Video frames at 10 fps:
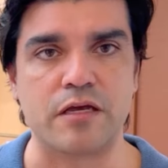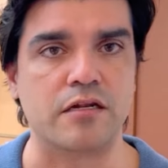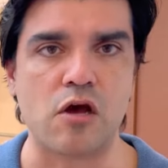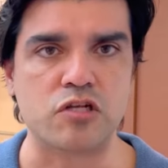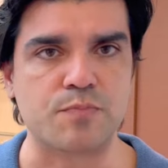
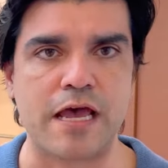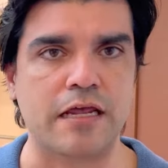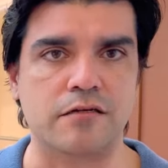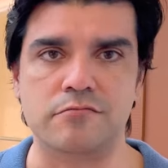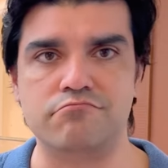in, no
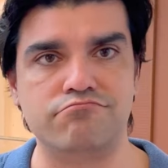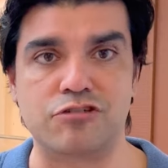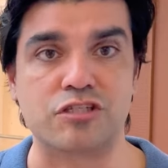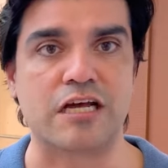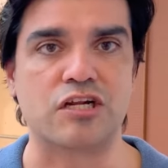spend,
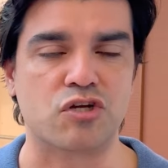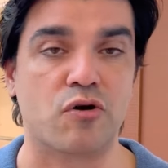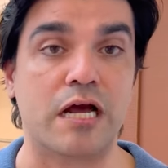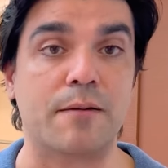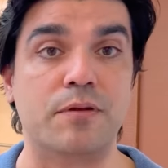just kind of
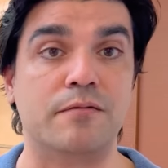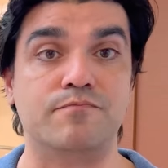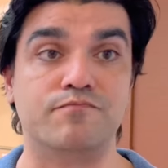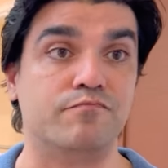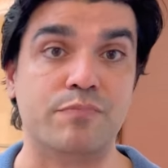showing up and
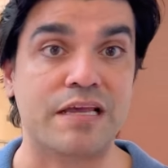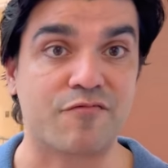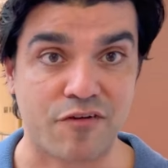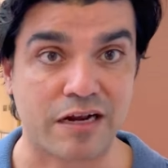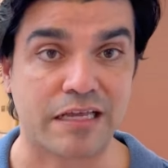
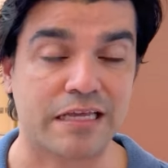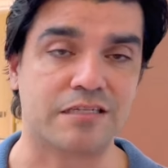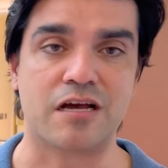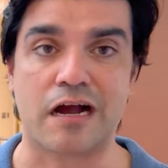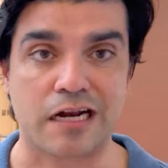being friendly
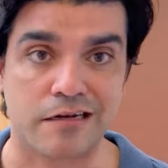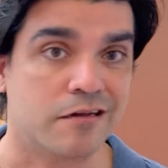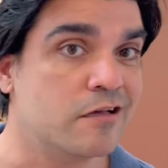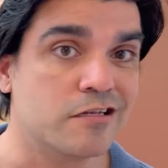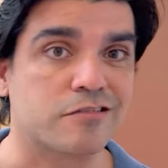and talking
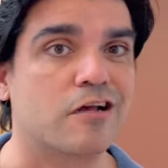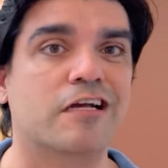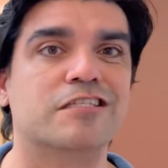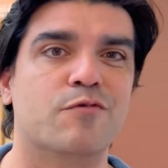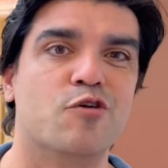
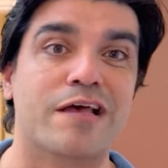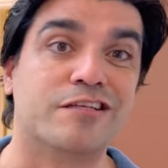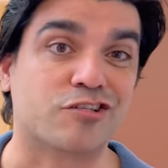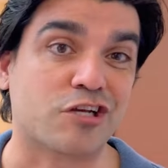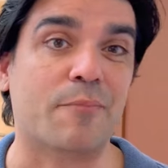some
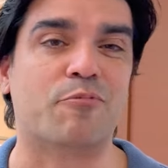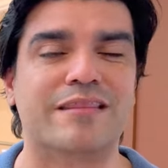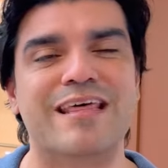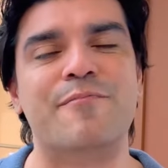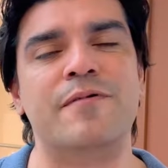Hermès shop
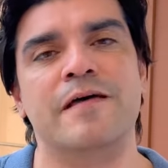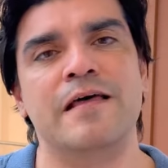with them.